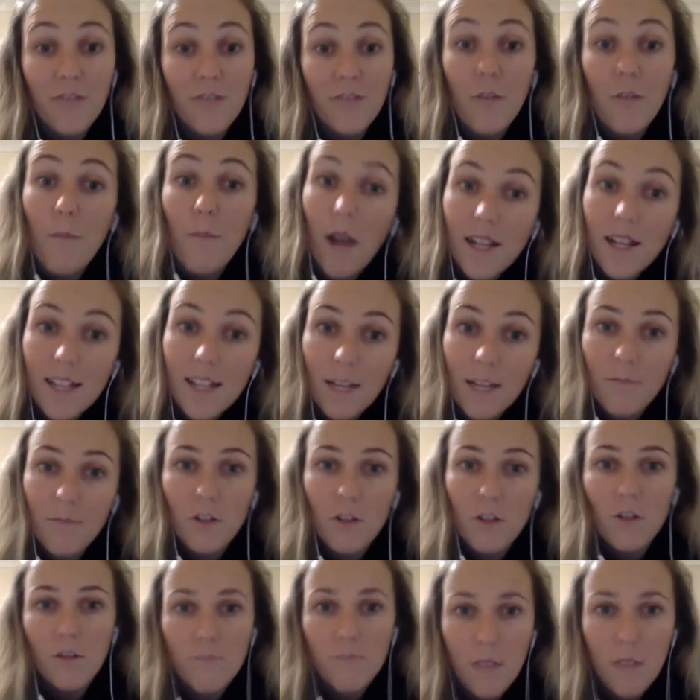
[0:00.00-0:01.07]
for my team
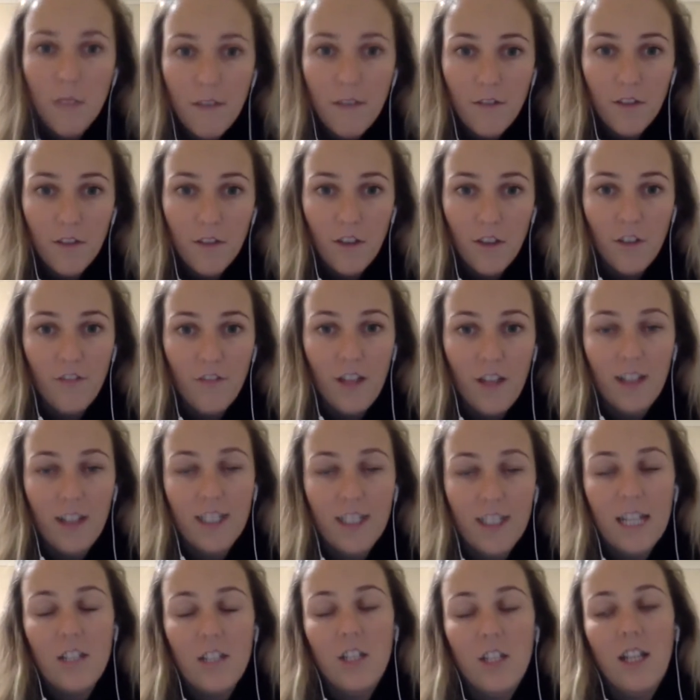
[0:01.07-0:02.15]
to use me for third
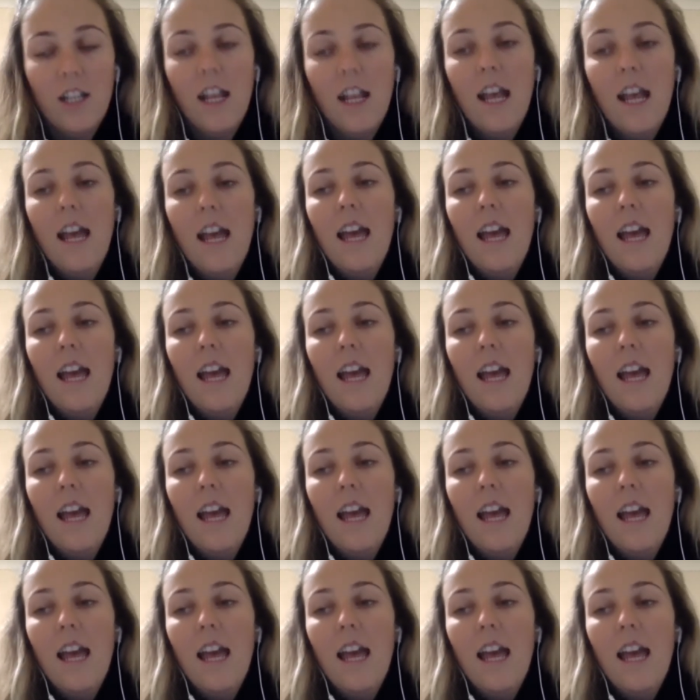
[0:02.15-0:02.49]
validation.